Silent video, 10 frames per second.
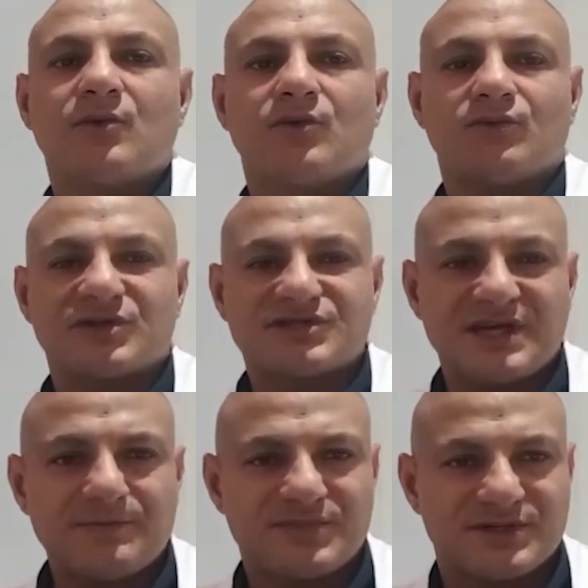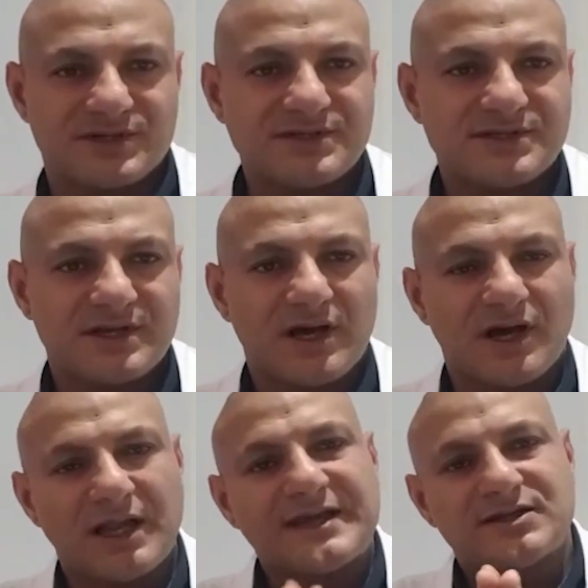receptors are
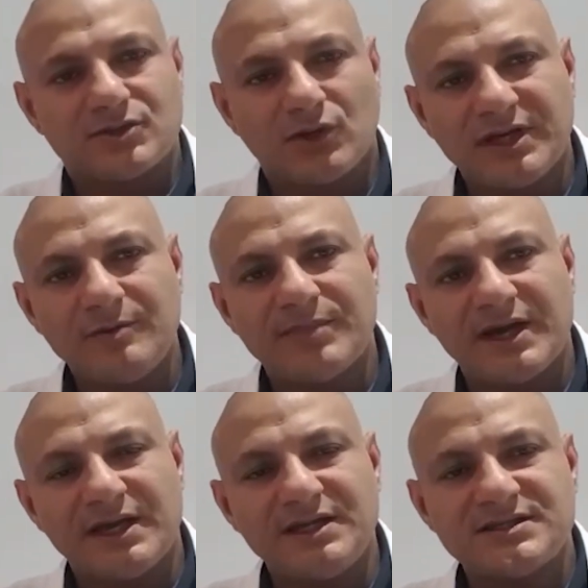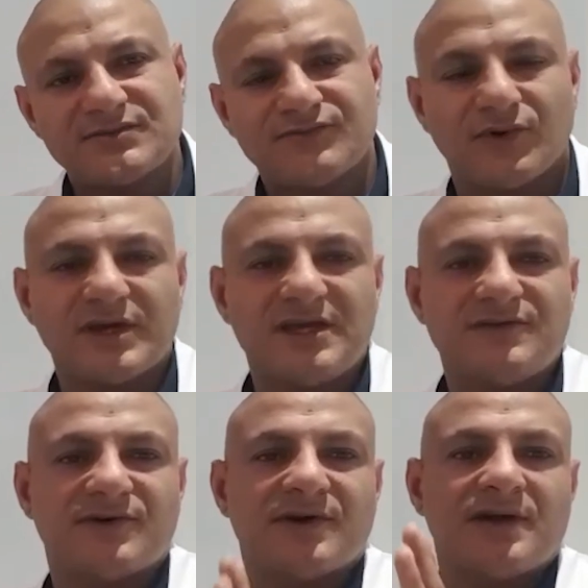like docking bays for
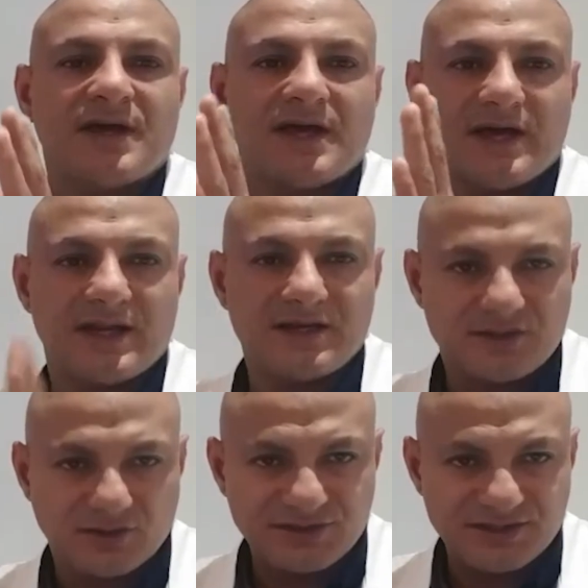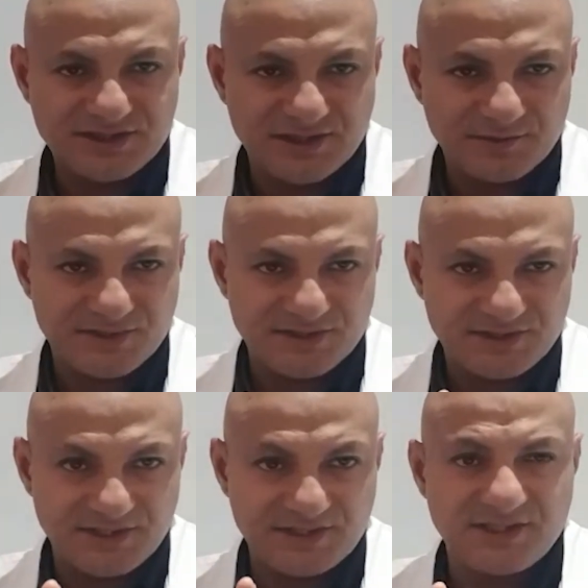either endogenous
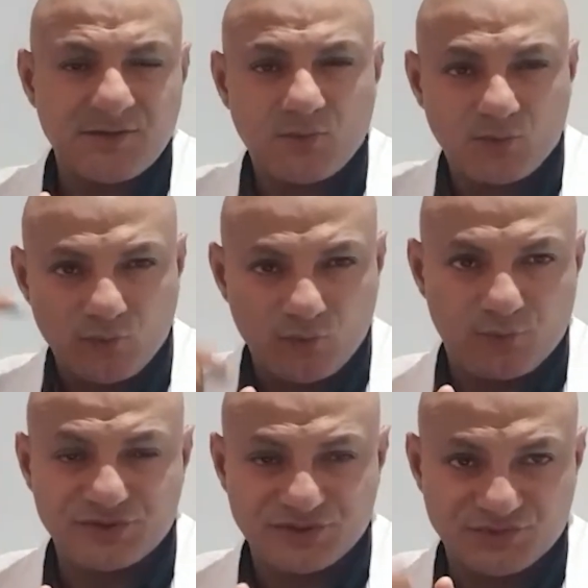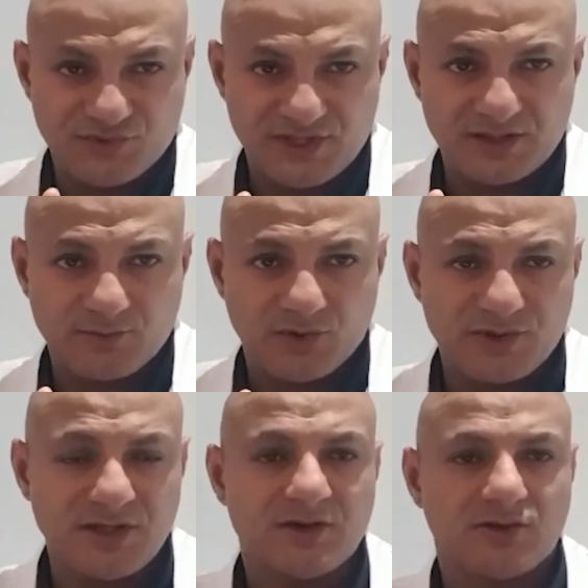substances produced within the
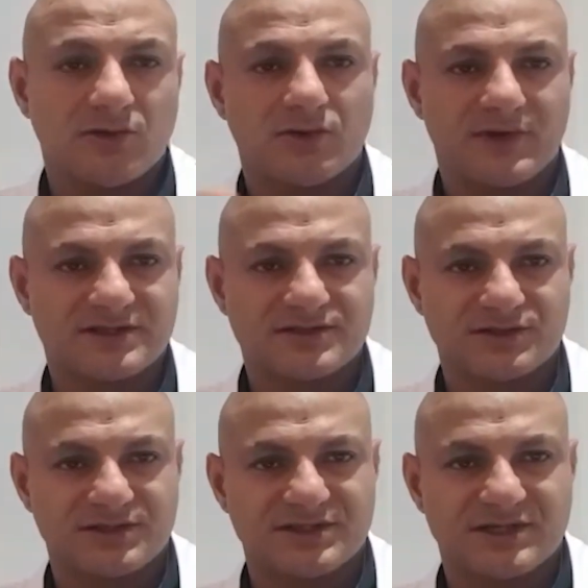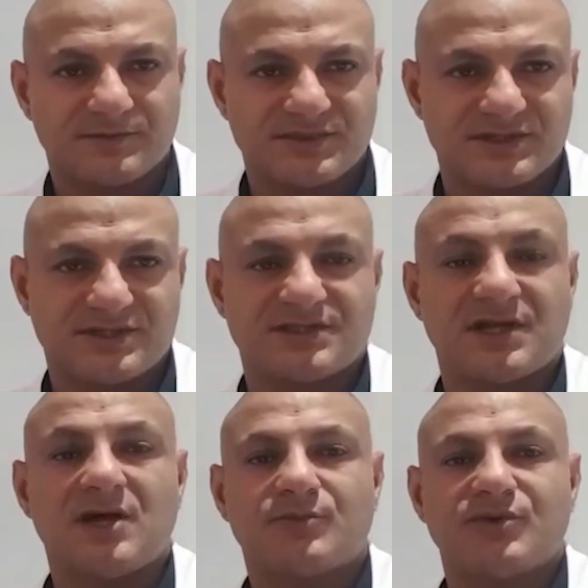body or exogenous substances
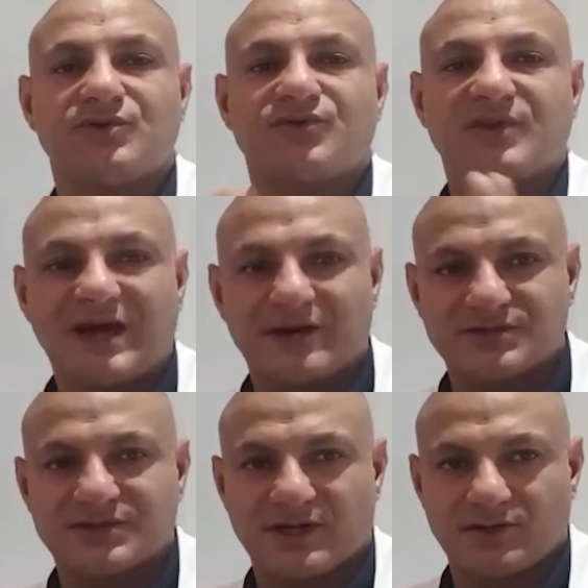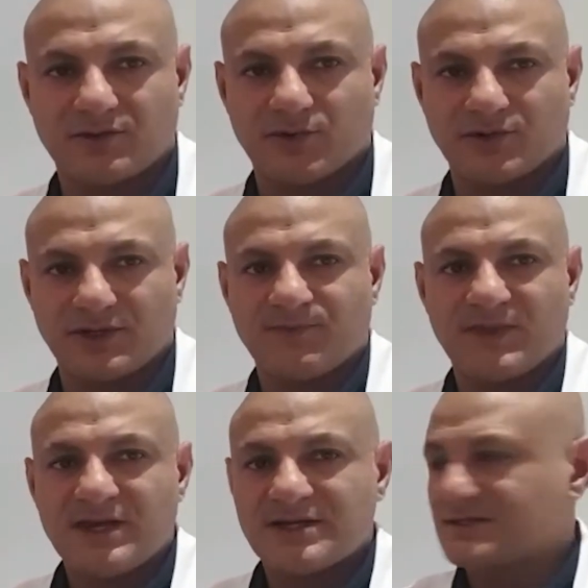produced outside of the body.
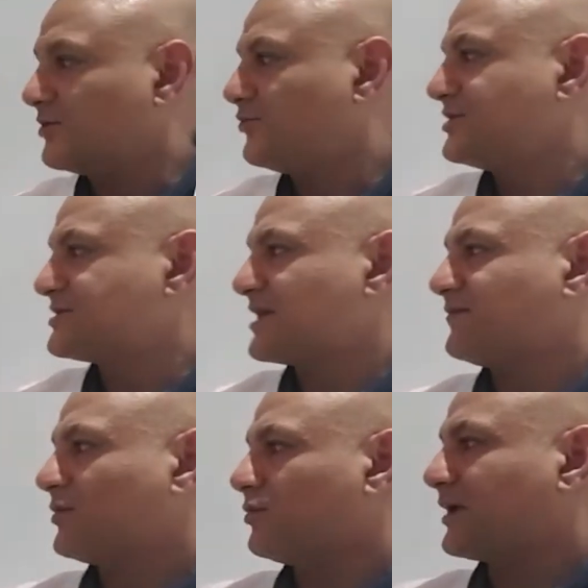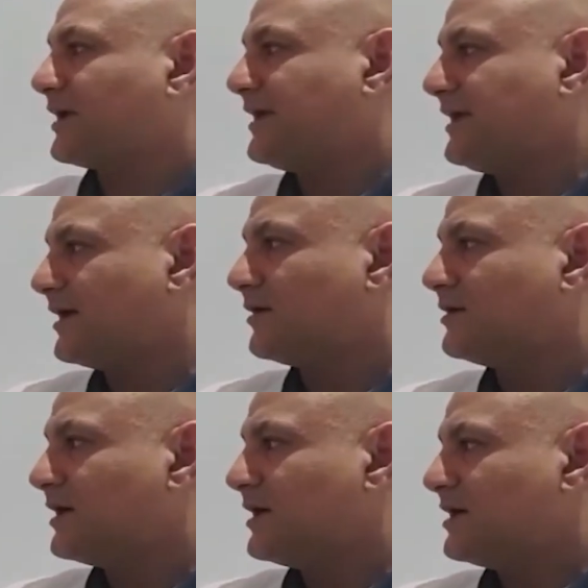So if we just have a look here,
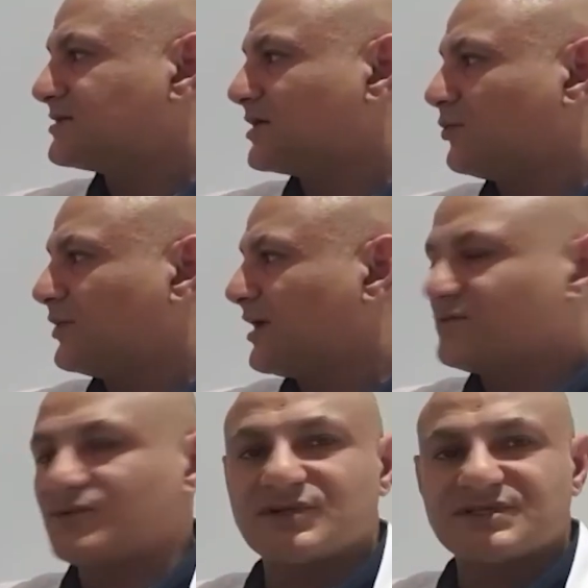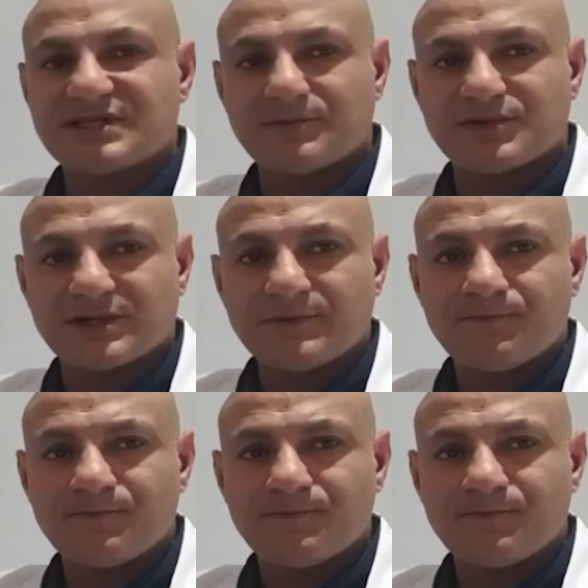so we have a receptor,